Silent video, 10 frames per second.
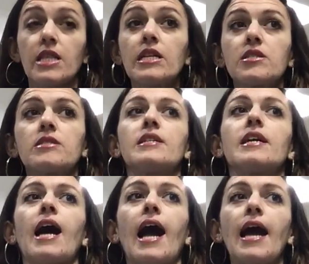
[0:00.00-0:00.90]

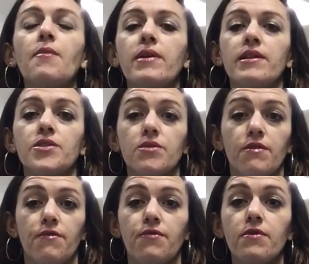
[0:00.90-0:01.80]
Literally, I went
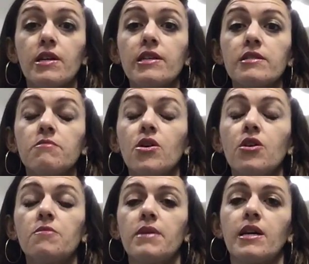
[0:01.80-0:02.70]
into a freeze
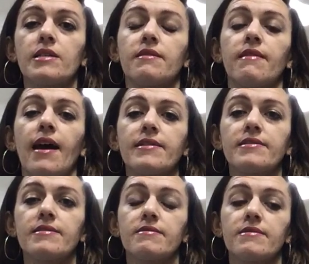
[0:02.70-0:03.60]
mode because
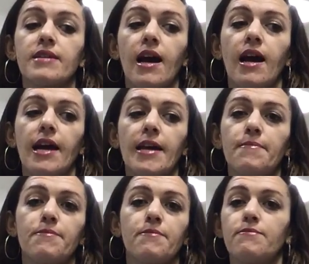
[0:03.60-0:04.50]
that
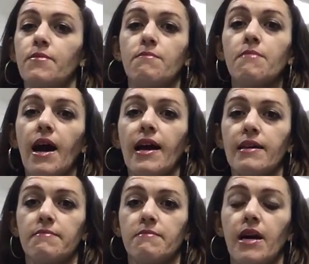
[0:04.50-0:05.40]
time,
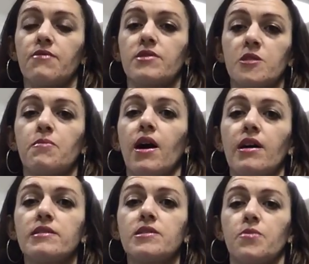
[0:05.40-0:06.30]
my
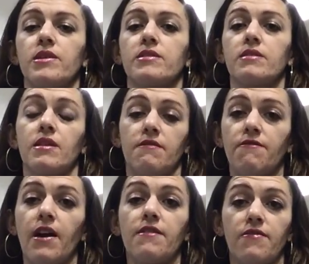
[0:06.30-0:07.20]
response was in
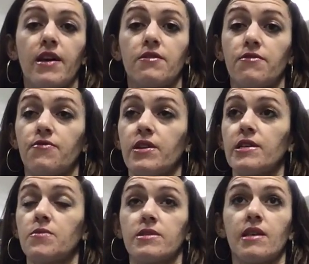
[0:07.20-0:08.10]
fight, flight, or
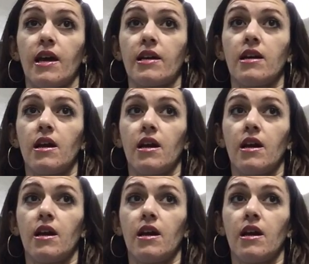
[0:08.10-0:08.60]
freeze was like,